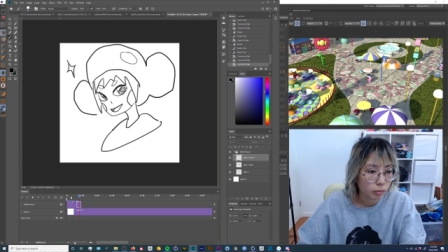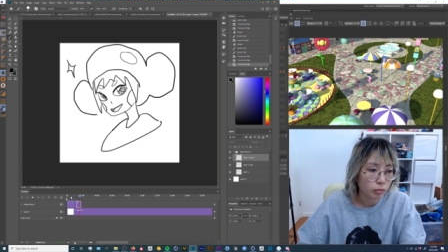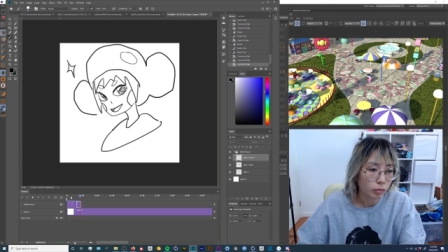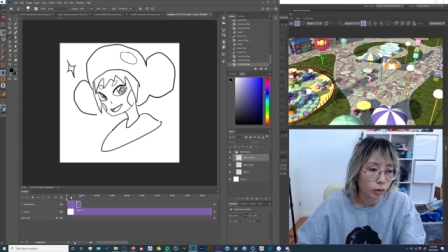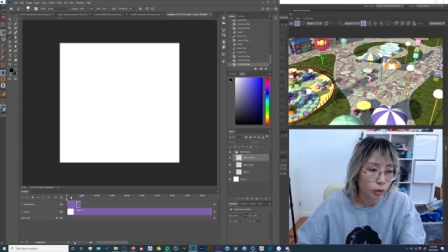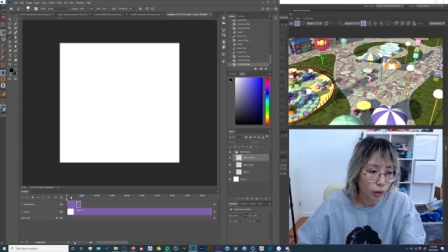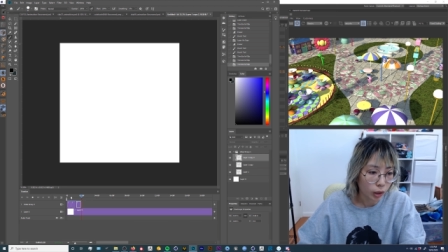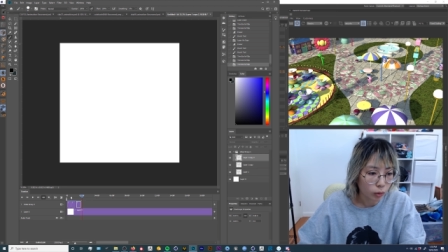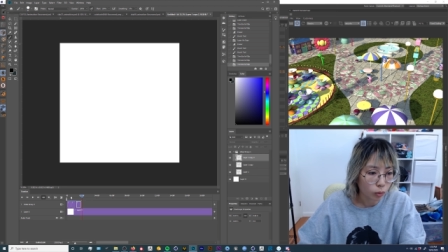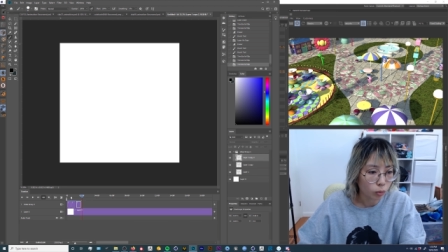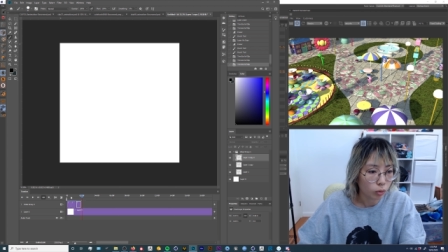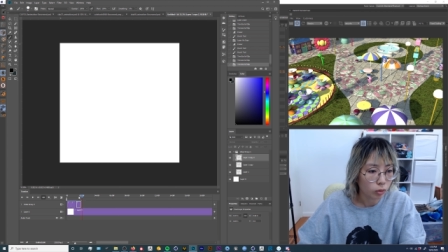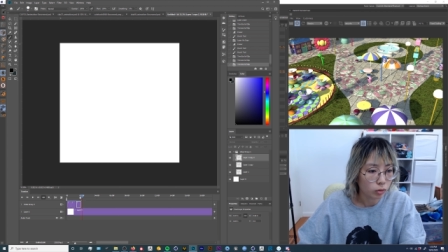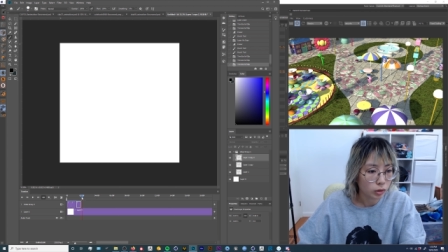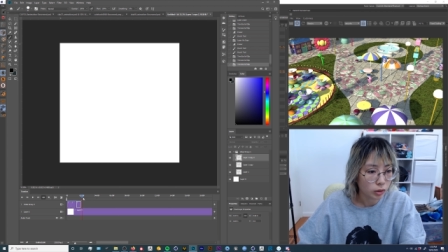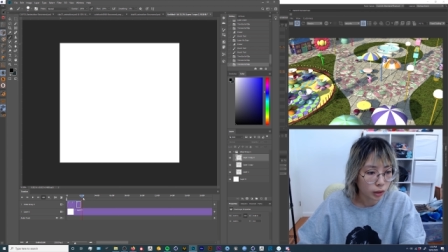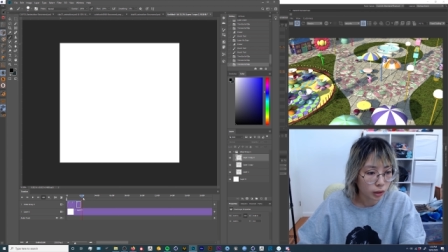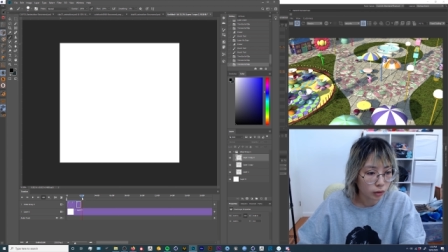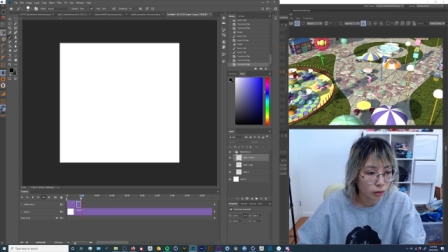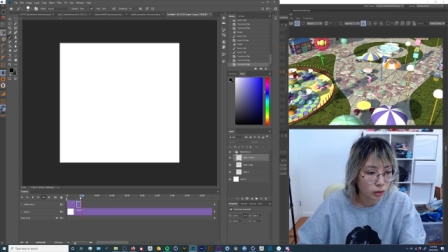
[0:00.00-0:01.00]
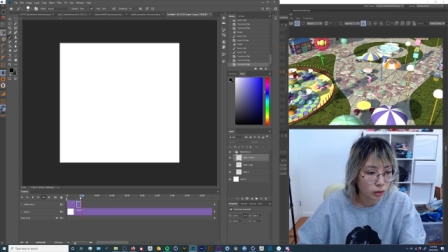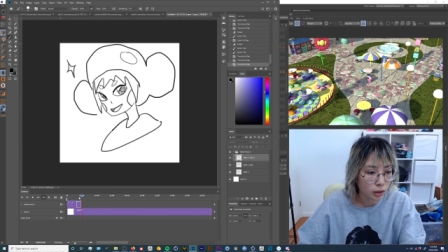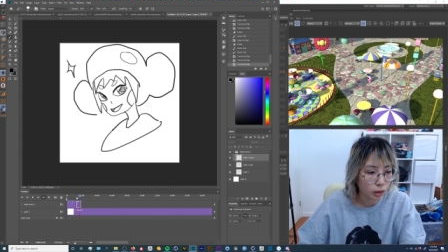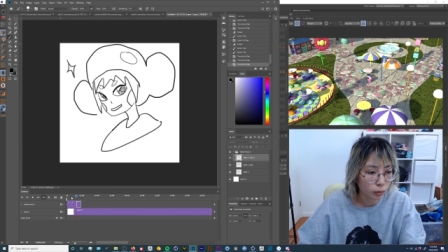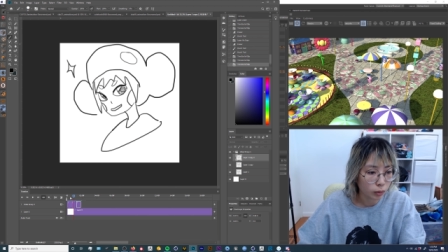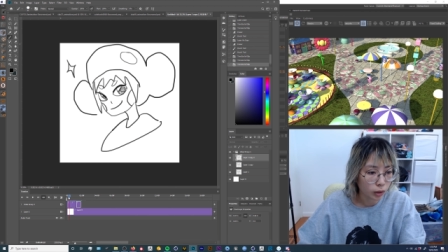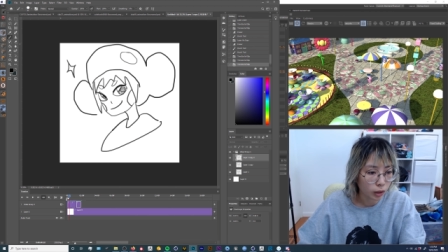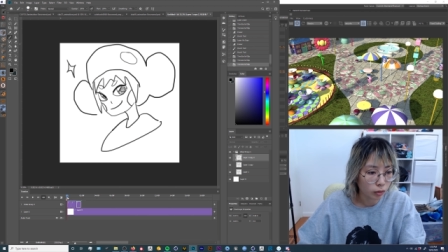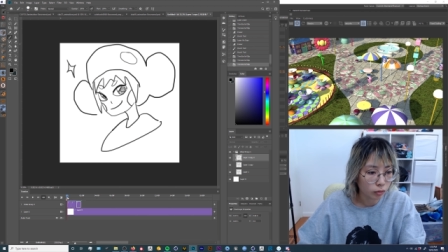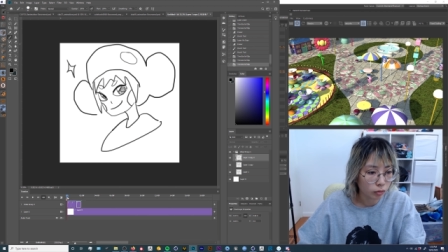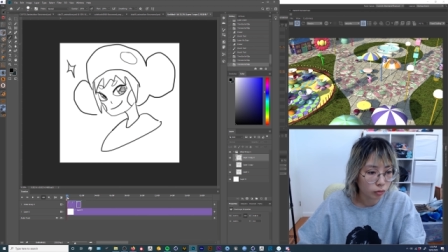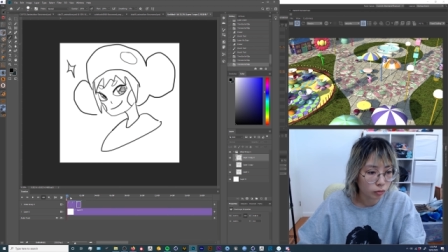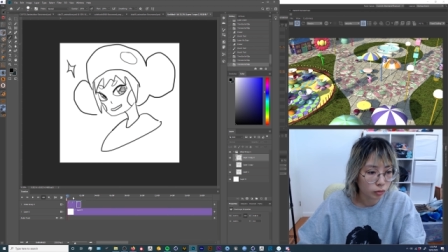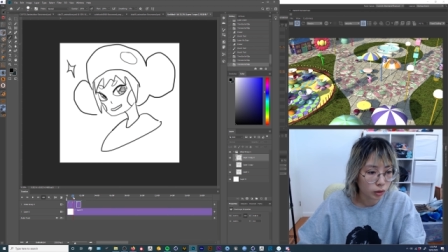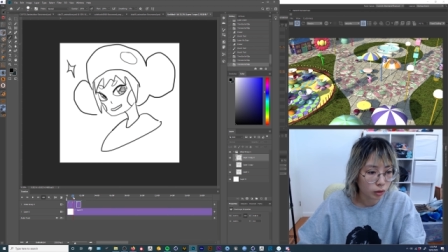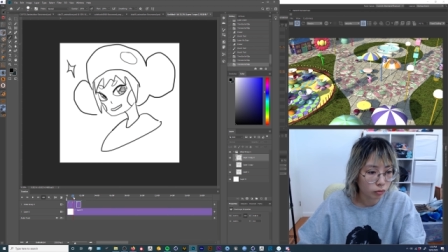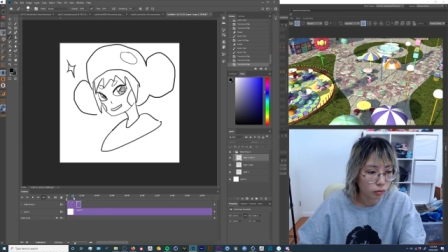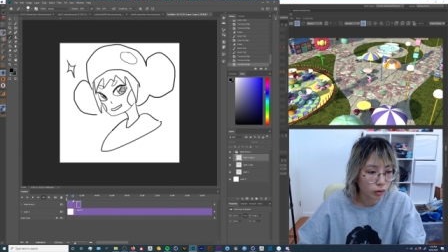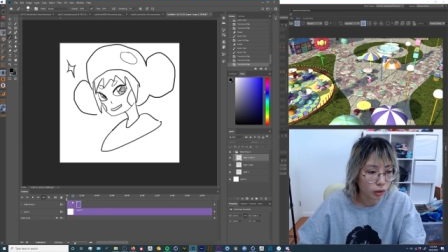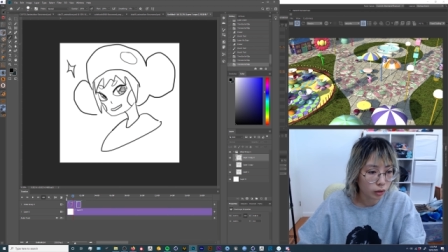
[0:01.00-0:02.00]
Okay, cool. So now you see what
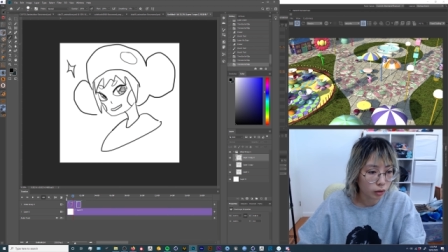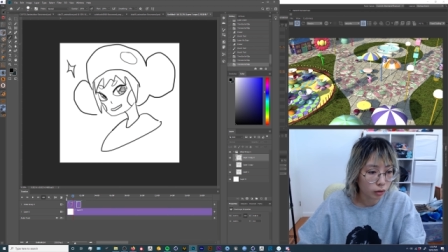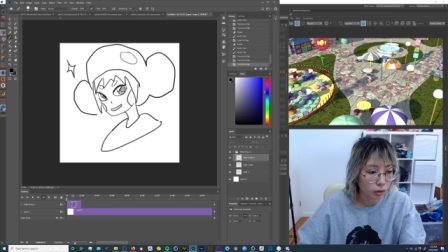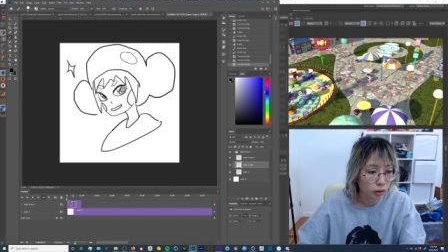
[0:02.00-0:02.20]
I've done there.